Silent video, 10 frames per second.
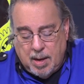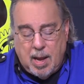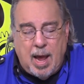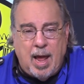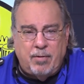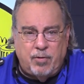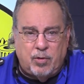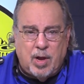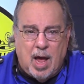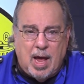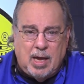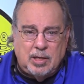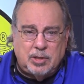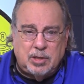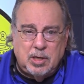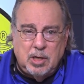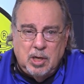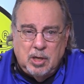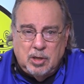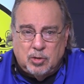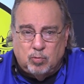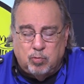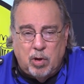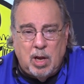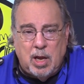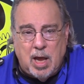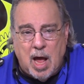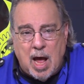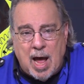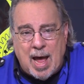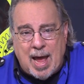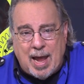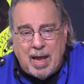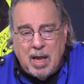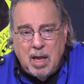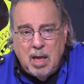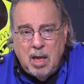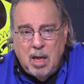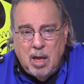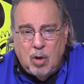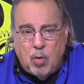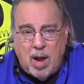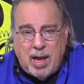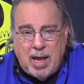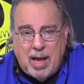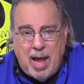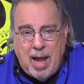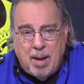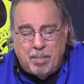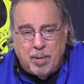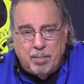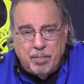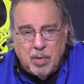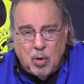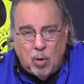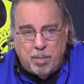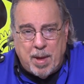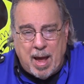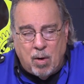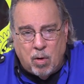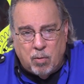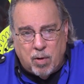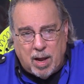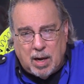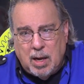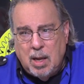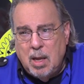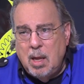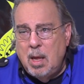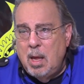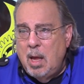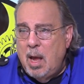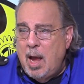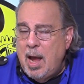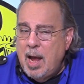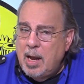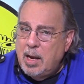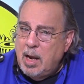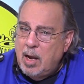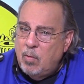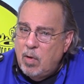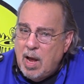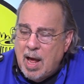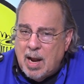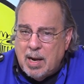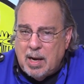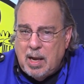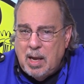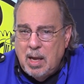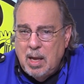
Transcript: advertise this really high cranking amp or power rating, and in reality